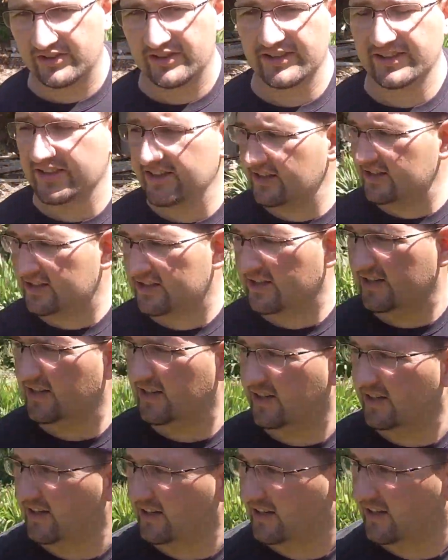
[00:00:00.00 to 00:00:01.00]
lilies,
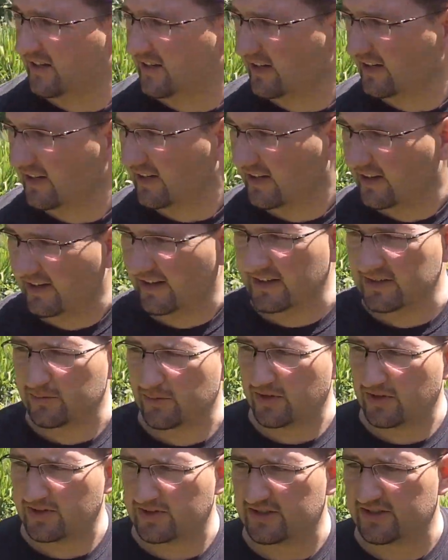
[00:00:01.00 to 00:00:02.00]
as
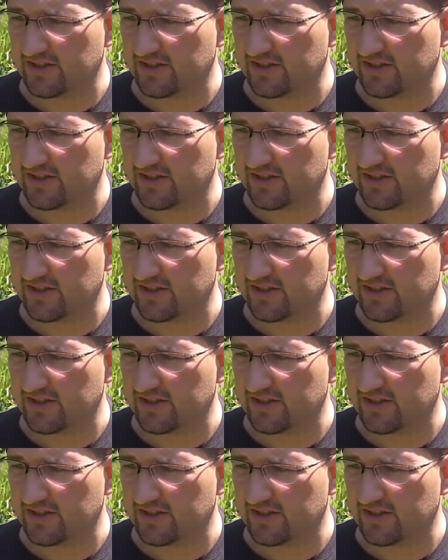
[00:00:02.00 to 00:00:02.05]
well as